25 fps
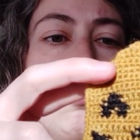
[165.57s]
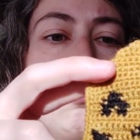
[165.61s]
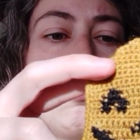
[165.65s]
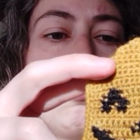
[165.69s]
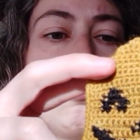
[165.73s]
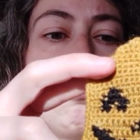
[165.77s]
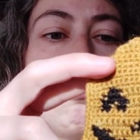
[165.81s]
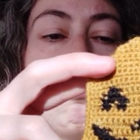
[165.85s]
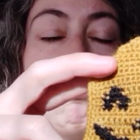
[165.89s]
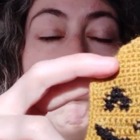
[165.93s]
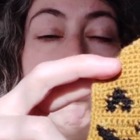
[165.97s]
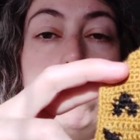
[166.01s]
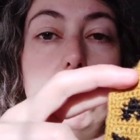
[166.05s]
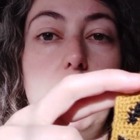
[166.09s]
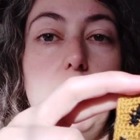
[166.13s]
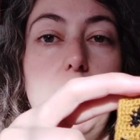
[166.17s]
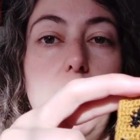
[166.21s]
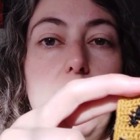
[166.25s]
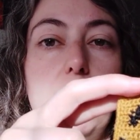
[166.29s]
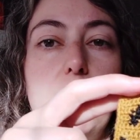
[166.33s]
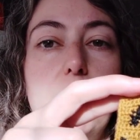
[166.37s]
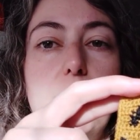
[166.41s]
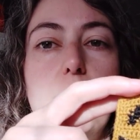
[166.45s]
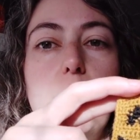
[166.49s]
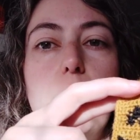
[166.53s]

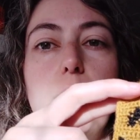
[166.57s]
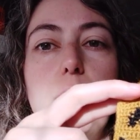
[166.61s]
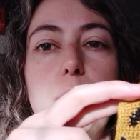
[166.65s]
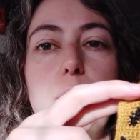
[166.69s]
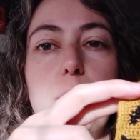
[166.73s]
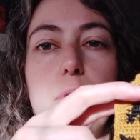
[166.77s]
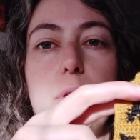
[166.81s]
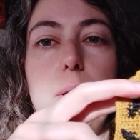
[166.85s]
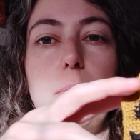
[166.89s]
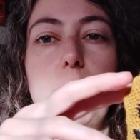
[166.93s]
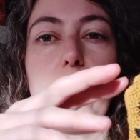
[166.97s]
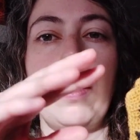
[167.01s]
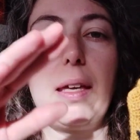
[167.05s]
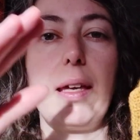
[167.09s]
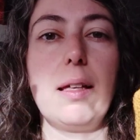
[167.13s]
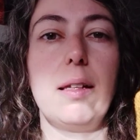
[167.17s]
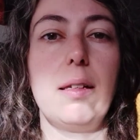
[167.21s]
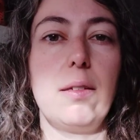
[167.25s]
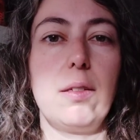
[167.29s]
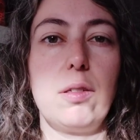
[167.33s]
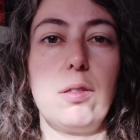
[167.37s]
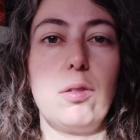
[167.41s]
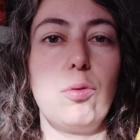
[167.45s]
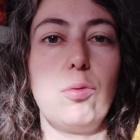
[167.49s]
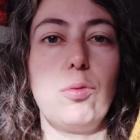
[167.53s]
I don't know, for something
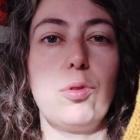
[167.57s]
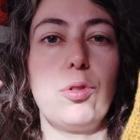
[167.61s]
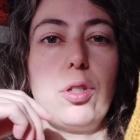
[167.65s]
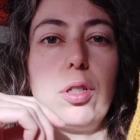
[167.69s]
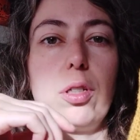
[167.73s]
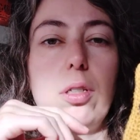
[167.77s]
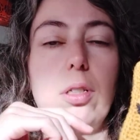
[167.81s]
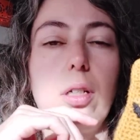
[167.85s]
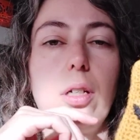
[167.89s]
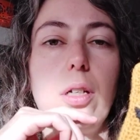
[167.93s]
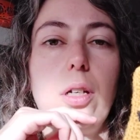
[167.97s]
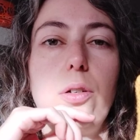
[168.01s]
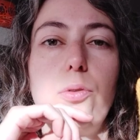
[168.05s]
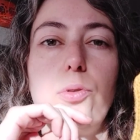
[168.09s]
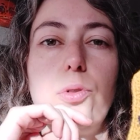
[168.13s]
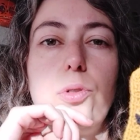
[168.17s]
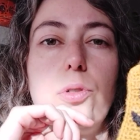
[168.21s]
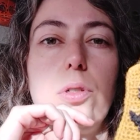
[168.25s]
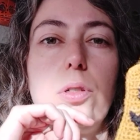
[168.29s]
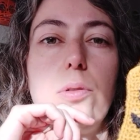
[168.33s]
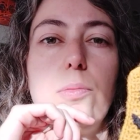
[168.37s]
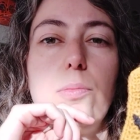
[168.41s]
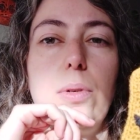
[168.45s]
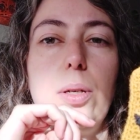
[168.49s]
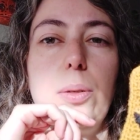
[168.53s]
else, or just a
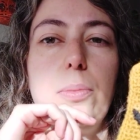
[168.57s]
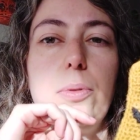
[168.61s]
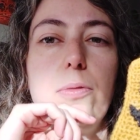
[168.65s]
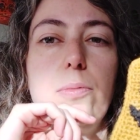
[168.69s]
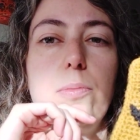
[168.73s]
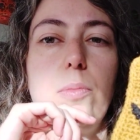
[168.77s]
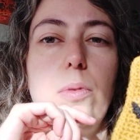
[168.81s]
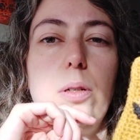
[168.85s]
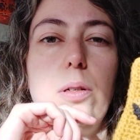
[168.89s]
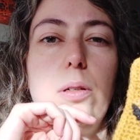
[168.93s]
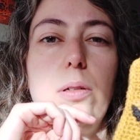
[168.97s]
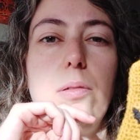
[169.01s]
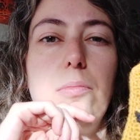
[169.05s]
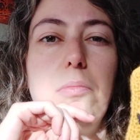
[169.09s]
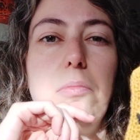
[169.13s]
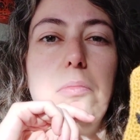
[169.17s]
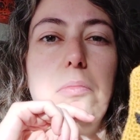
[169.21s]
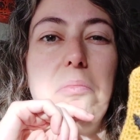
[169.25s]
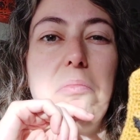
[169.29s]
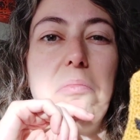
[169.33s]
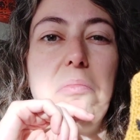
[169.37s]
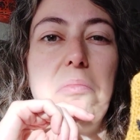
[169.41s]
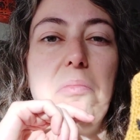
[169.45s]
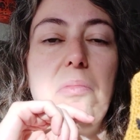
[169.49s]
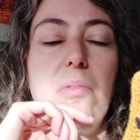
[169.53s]
ghost, maybe
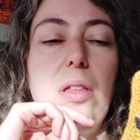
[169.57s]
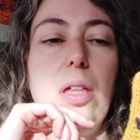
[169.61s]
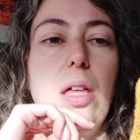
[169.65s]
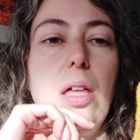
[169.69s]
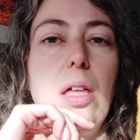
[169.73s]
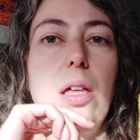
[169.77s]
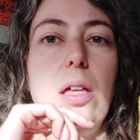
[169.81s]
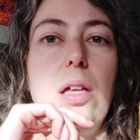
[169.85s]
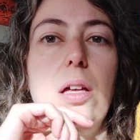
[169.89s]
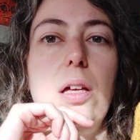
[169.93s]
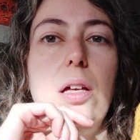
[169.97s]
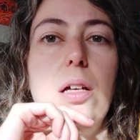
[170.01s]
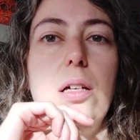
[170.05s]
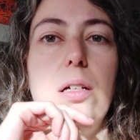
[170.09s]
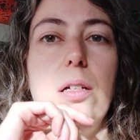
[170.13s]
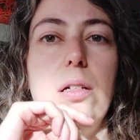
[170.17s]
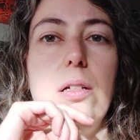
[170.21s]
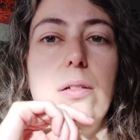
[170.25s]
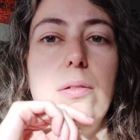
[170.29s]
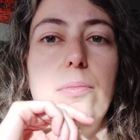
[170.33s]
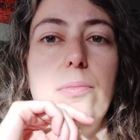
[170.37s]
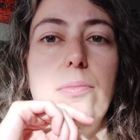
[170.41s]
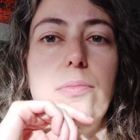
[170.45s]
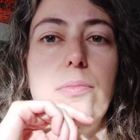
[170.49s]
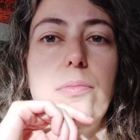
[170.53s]

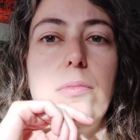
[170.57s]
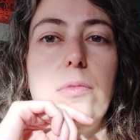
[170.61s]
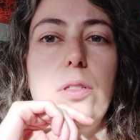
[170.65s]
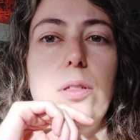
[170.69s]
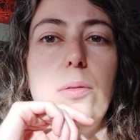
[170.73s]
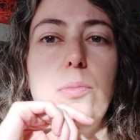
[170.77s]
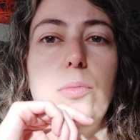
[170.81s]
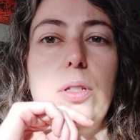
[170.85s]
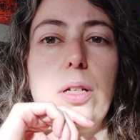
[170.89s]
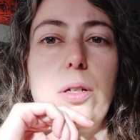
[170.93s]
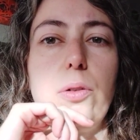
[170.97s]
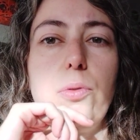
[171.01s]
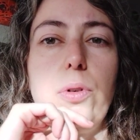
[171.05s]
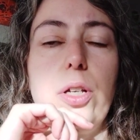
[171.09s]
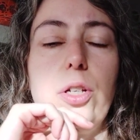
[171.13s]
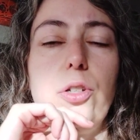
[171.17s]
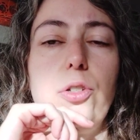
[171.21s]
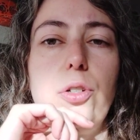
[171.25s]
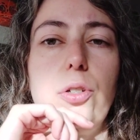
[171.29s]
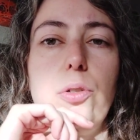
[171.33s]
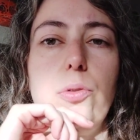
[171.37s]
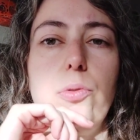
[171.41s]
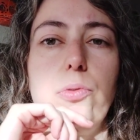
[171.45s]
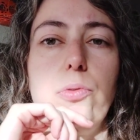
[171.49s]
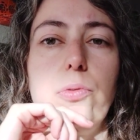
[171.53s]
some
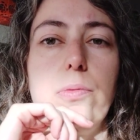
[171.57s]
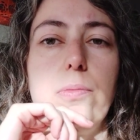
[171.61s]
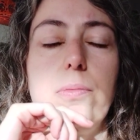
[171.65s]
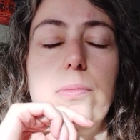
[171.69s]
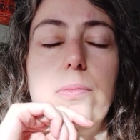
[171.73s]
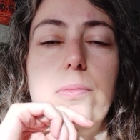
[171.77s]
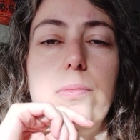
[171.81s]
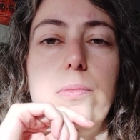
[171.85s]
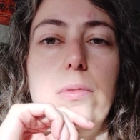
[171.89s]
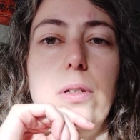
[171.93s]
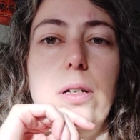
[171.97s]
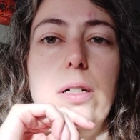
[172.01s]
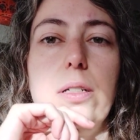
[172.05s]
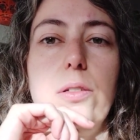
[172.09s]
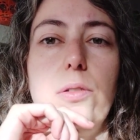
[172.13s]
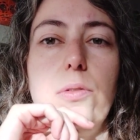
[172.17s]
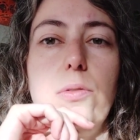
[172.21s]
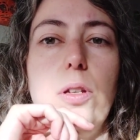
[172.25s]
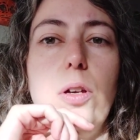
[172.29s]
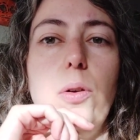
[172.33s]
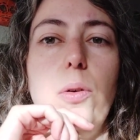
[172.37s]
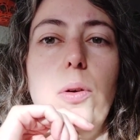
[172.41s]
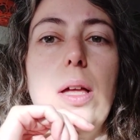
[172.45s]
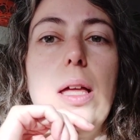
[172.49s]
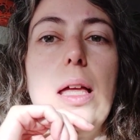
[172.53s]
decoration, or I don't
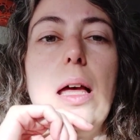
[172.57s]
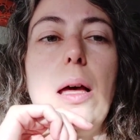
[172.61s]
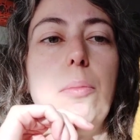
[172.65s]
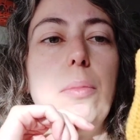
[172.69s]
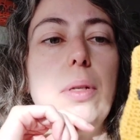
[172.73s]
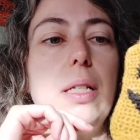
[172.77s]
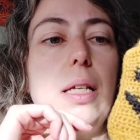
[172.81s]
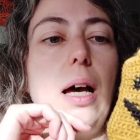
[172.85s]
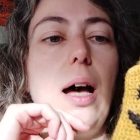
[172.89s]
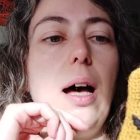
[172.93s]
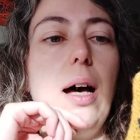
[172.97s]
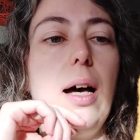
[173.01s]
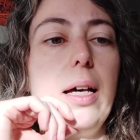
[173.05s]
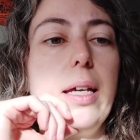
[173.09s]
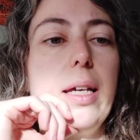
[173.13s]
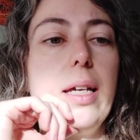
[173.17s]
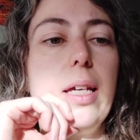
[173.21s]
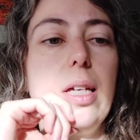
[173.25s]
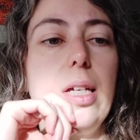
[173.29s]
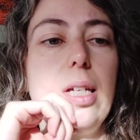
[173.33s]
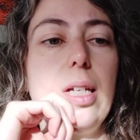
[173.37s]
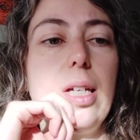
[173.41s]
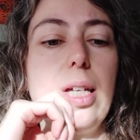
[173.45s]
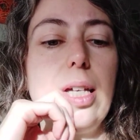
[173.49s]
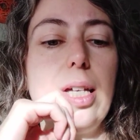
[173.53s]
know. But I
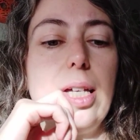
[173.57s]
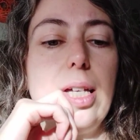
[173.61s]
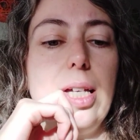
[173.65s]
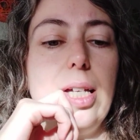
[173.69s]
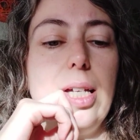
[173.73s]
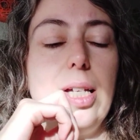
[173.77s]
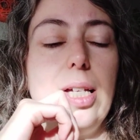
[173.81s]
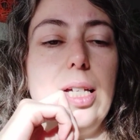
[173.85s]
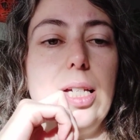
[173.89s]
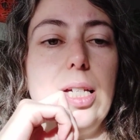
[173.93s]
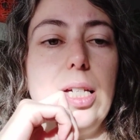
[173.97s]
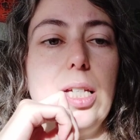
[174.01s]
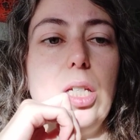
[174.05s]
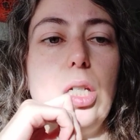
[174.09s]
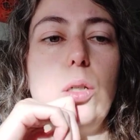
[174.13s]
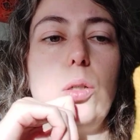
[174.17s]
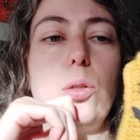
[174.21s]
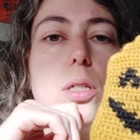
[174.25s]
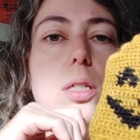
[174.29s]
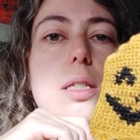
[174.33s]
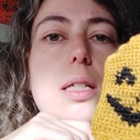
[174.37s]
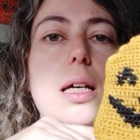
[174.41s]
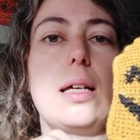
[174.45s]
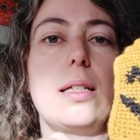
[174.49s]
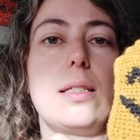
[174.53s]
use
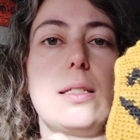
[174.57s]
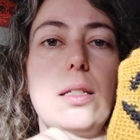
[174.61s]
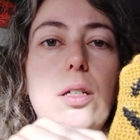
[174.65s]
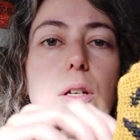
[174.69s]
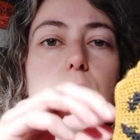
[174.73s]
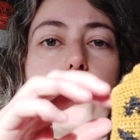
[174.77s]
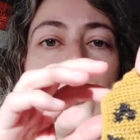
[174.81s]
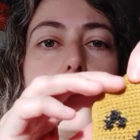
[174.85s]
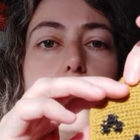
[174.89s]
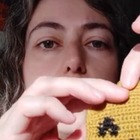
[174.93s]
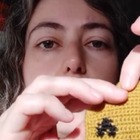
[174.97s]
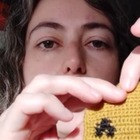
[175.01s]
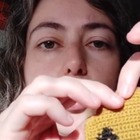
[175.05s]
it as a coaster